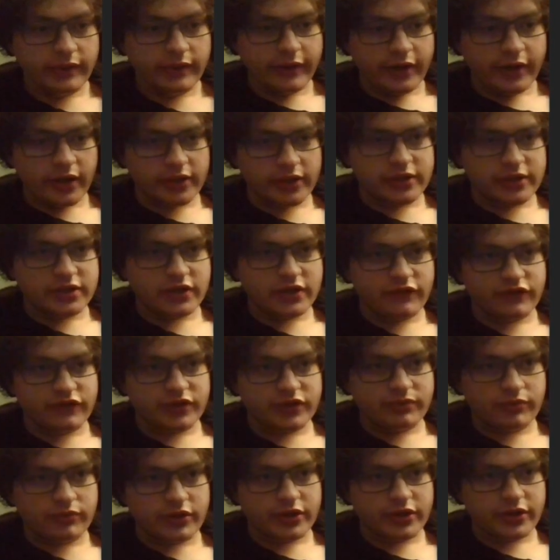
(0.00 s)
I could
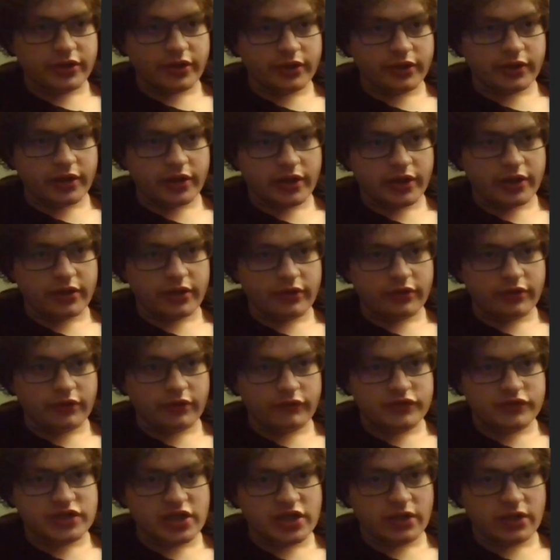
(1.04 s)
definitely bring a lot
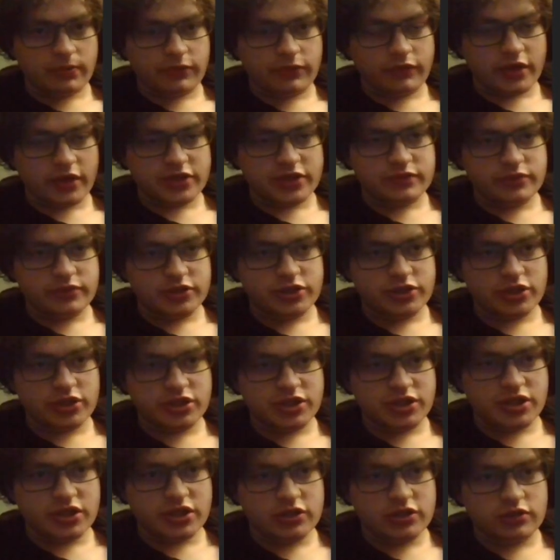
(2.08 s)
of setup threats with
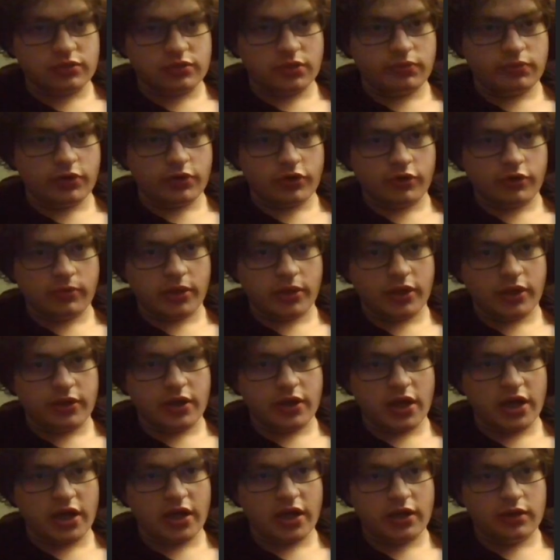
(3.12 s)
just these 3
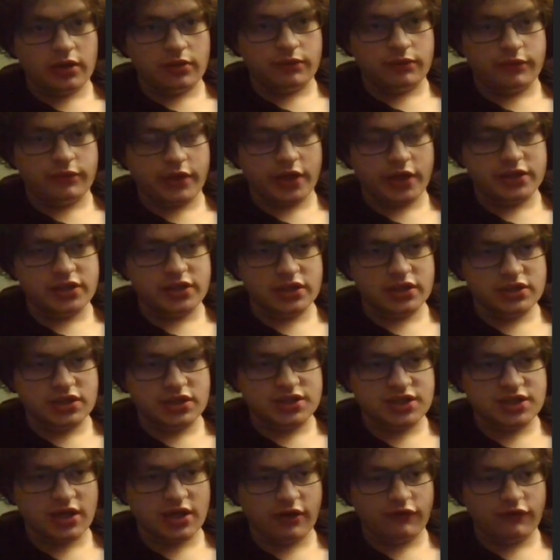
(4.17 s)
Pokemon and Ninetales
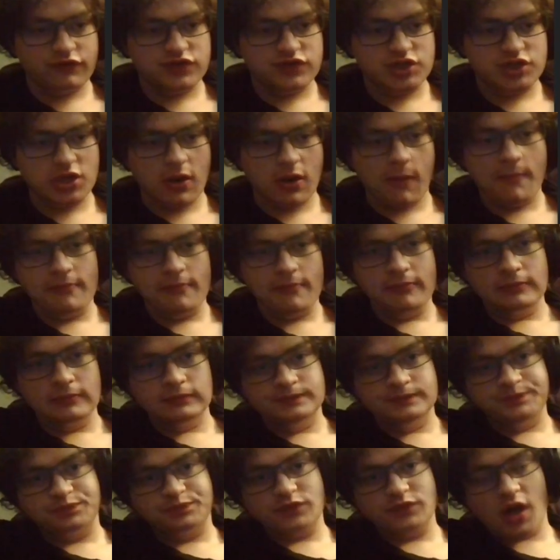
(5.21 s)
itself. So,
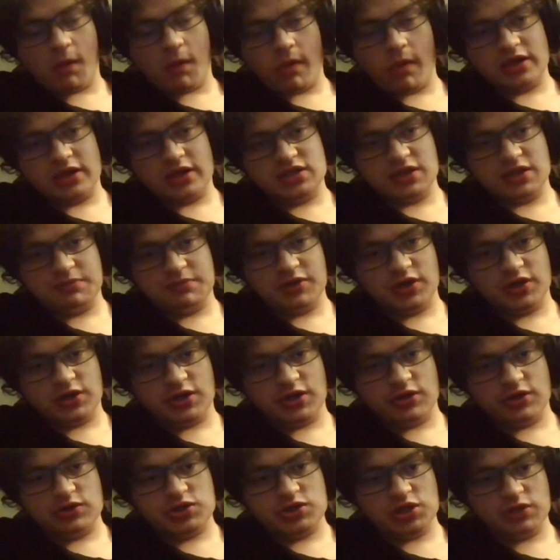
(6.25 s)
next I pick
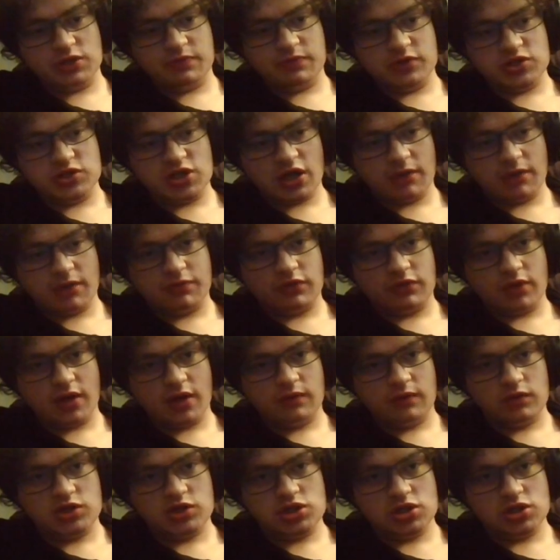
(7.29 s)
another sleeper setup
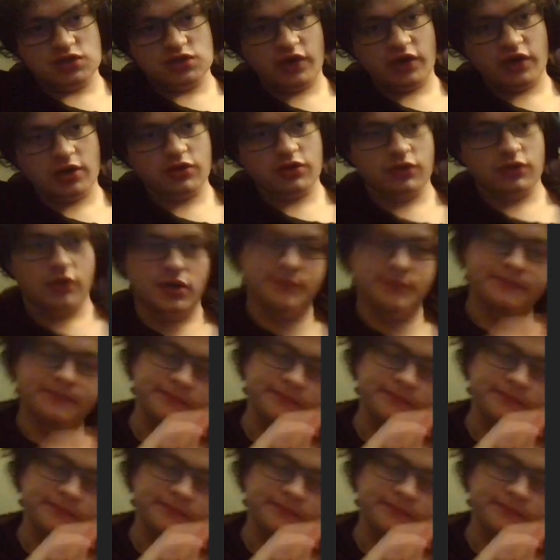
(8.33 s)
threat, which is Ferrothorn.